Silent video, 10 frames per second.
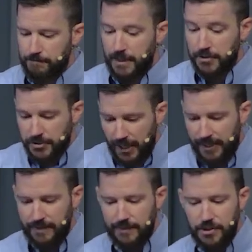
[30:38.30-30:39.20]

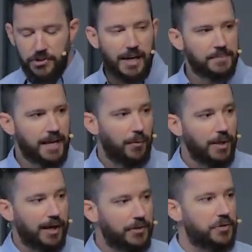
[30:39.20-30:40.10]
Second, this shapes how
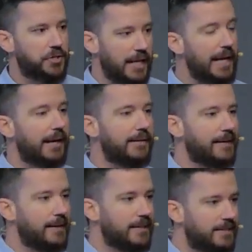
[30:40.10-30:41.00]
we understand
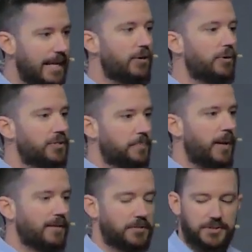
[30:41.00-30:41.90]
sacred
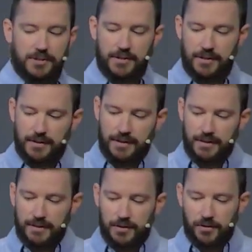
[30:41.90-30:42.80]
space.
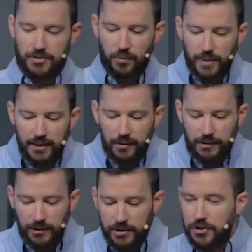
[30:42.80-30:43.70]
So we don't
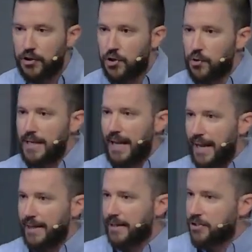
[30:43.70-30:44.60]
look to
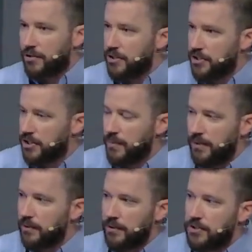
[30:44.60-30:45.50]
create, as Christians, we
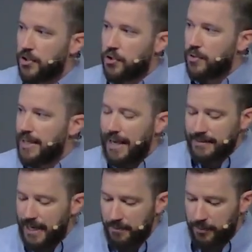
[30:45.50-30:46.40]
don't look to create
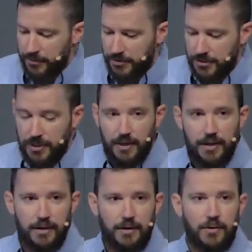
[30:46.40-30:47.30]
temples
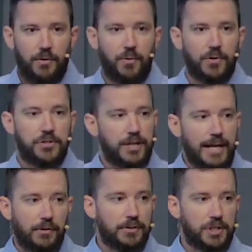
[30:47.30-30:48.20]
or
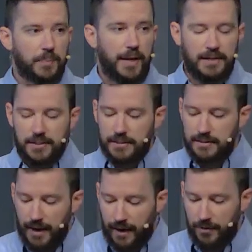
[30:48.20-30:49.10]
sacred space
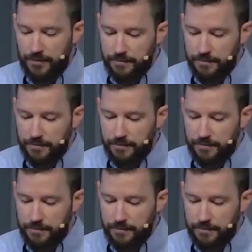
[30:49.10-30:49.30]
now.